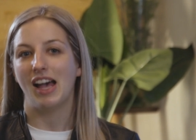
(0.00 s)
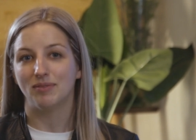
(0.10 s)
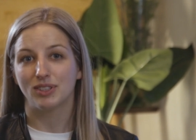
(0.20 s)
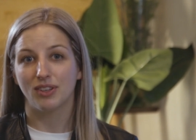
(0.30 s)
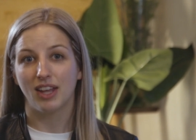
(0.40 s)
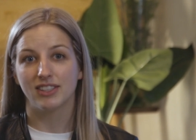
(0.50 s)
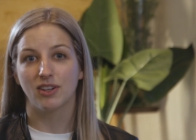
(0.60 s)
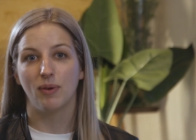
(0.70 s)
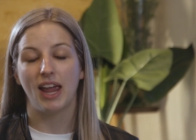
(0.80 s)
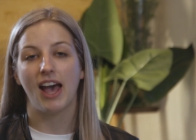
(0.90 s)
So that's
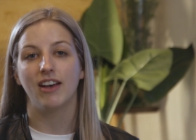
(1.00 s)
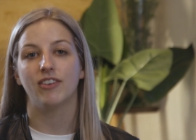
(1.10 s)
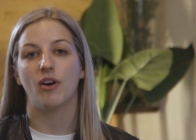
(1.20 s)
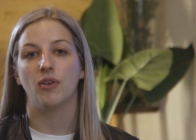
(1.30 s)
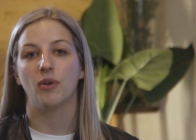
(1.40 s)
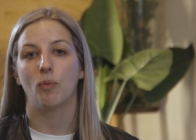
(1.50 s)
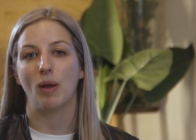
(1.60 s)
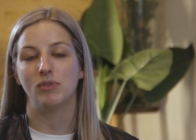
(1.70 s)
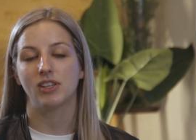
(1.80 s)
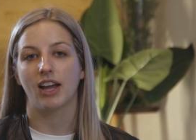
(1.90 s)
all we have on
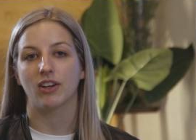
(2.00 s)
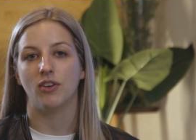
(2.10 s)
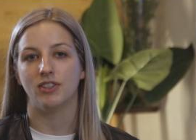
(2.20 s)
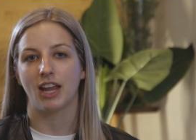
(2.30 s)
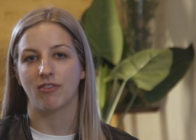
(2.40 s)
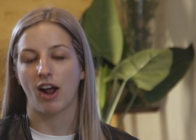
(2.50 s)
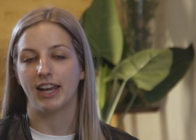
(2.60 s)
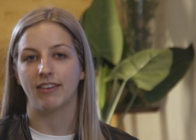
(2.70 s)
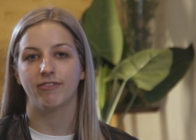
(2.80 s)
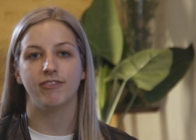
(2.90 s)
website content
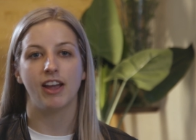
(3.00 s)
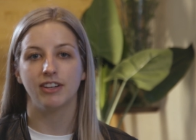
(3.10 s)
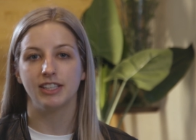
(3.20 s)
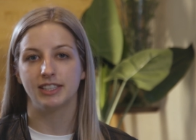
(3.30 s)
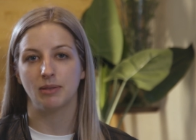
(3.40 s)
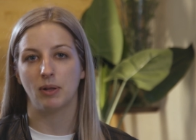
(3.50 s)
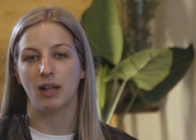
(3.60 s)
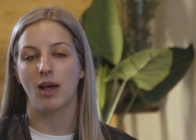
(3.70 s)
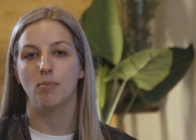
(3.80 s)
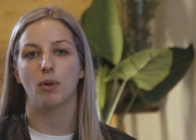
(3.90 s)
writing. Very
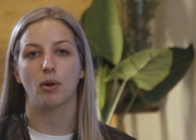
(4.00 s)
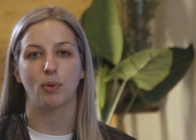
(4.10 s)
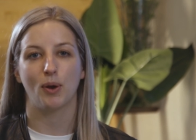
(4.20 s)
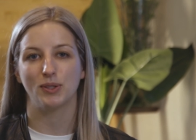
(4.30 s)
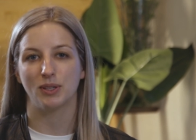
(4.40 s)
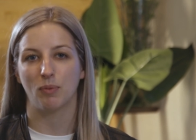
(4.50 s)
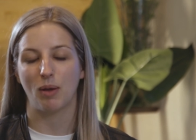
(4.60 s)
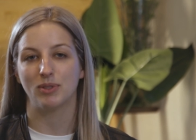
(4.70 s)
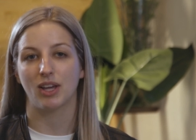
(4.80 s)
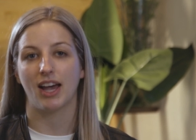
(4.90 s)
similar blog posts and
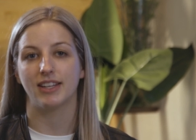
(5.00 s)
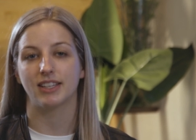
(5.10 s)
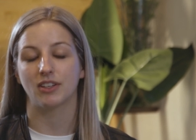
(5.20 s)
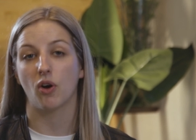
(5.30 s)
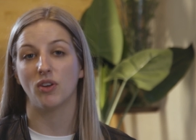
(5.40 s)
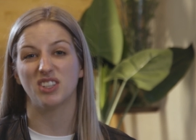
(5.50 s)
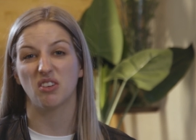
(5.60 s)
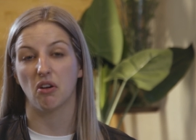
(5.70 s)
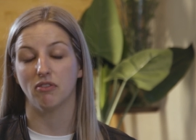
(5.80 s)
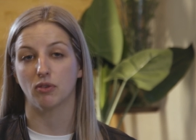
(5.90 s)
websites and content
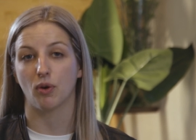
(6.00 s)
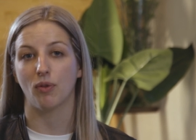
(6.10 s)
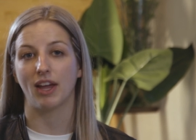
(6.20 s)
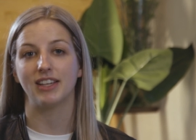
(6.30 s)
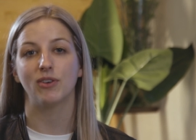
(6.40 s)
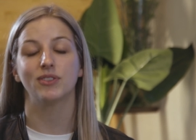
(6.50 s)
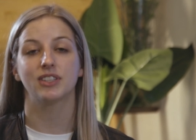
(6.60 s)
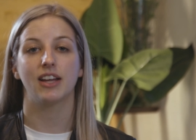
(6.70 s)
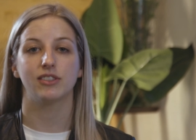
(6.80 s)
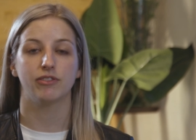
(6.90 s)
overall. They all
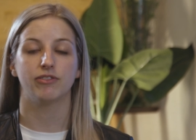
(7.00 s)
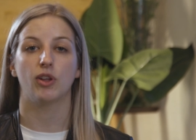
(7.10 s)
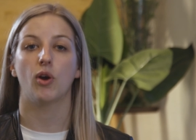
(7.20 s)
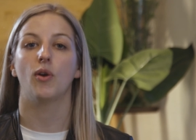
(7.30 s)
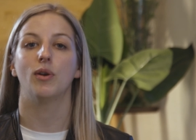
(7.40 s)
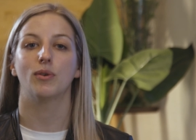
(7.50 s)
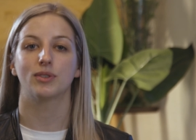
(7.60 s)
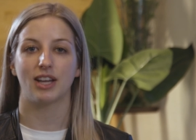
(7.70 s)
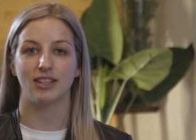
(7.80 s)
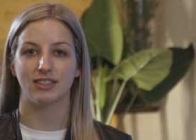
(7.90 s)
start to flow, it all
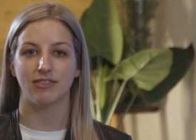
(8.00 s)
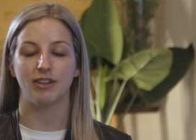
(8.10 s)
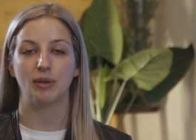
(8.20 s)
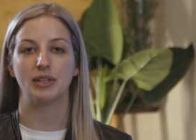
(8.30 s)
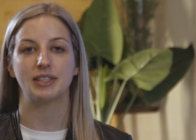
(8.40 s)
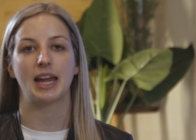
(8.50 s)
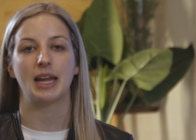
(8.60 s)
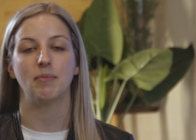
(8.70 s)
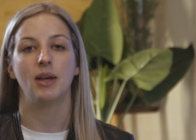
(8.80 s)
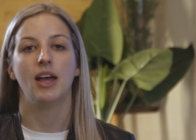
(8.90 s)
starts to feel the same.